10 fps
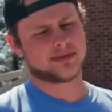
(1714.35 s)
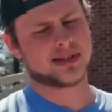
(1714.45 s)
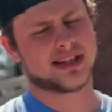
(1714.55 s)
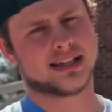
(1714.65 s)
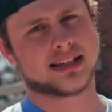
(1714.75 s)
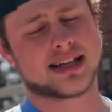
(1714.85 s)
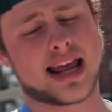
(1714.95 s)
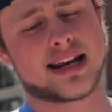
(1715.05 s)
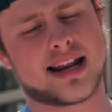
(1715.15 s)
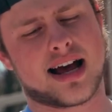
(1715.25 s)
Up to the Elite
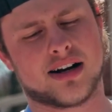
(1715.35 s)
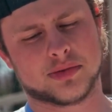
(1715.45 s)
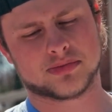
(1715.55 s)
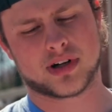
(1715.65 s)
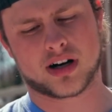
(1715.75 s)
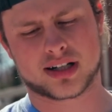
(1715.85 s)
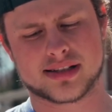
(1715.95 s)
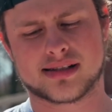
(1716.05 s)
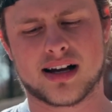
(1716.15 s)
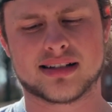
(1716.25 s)
Eight now.
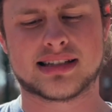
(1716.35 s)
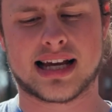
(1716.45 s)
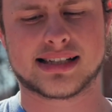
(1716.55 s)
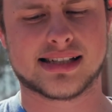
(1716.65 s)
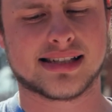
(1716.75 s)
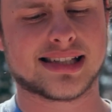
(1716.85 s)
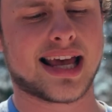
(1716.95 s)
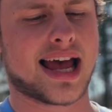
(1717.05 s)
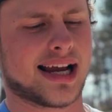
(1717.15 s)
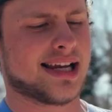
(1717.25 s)
Arkansas, Texas
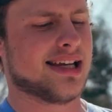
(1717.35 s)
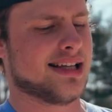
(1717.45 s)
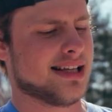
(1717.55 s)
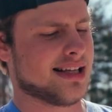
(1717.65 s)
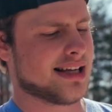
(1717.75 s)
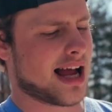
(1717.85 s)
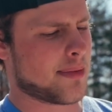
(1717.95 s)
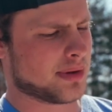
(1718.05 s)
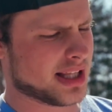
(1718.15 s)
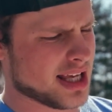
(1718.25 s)
Tech. I
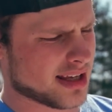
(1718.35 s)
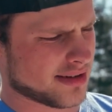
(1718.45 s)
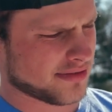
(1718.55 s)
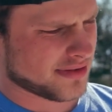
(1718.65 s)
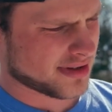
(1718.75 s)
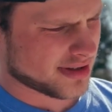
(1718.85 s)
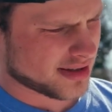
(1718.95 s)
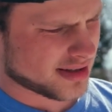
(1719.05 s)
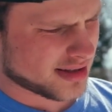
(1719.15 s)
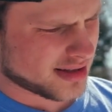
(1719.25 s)
believe.
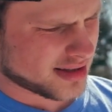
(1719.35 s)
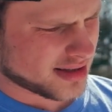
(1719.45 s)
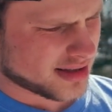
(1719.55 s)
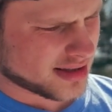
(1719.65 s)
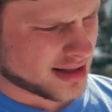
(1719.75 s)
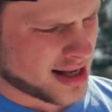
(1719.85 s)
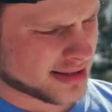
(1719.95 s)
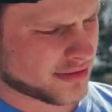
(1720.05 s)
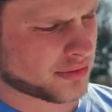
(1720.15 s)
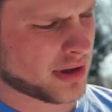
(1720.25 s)

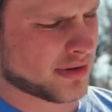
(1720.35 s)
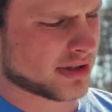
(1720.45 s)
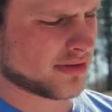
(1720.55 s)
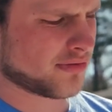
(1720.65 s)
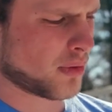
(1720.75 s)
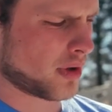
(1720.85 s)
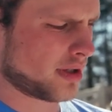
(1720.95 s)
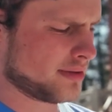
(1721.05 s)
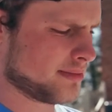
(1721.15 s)
That's a 3 versus 4.